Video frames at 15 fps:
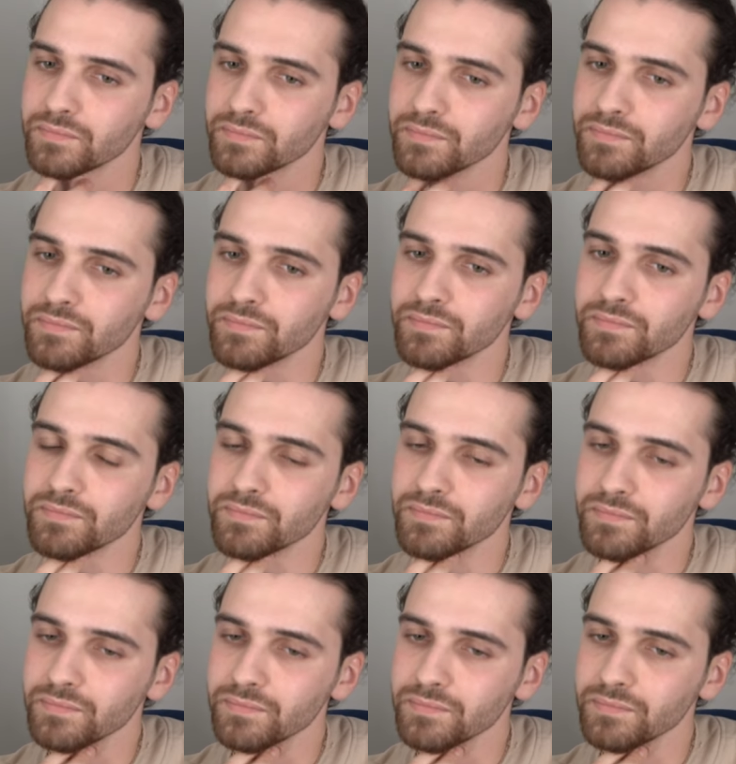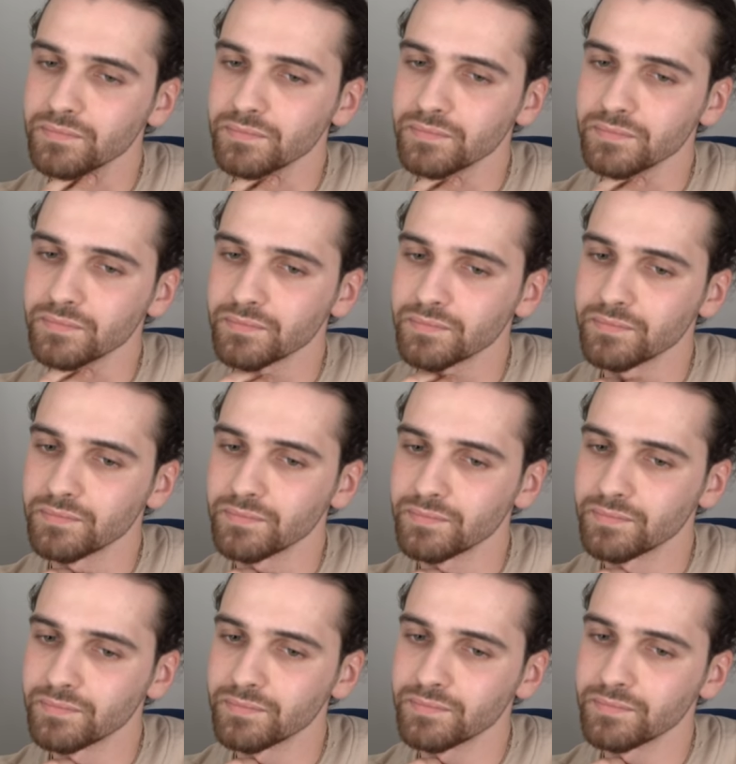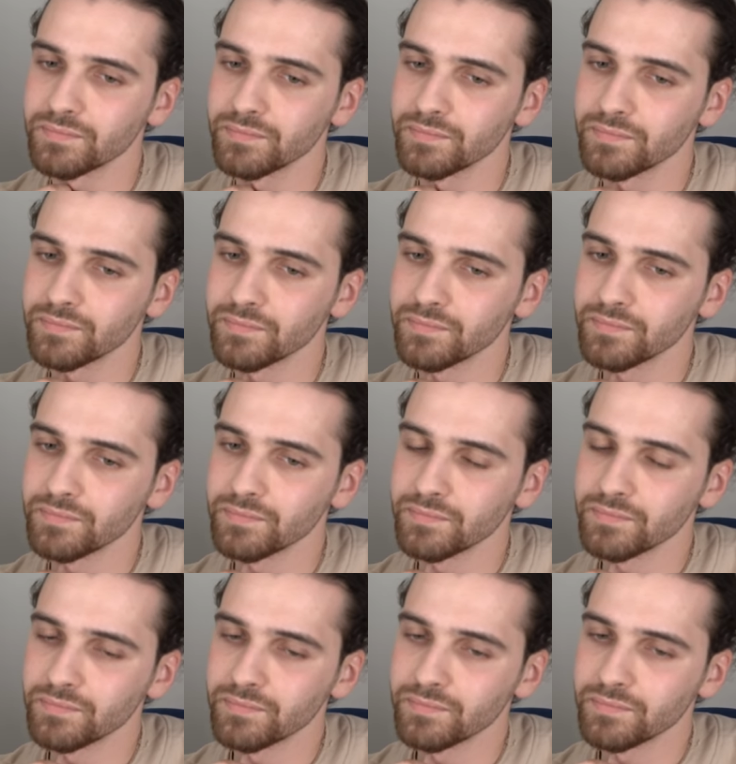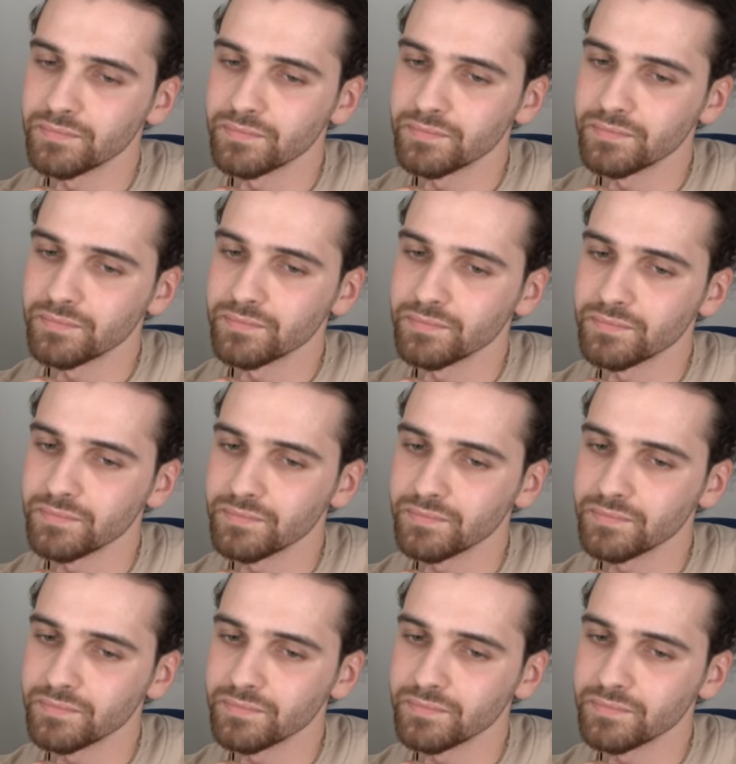This person isn't speaking.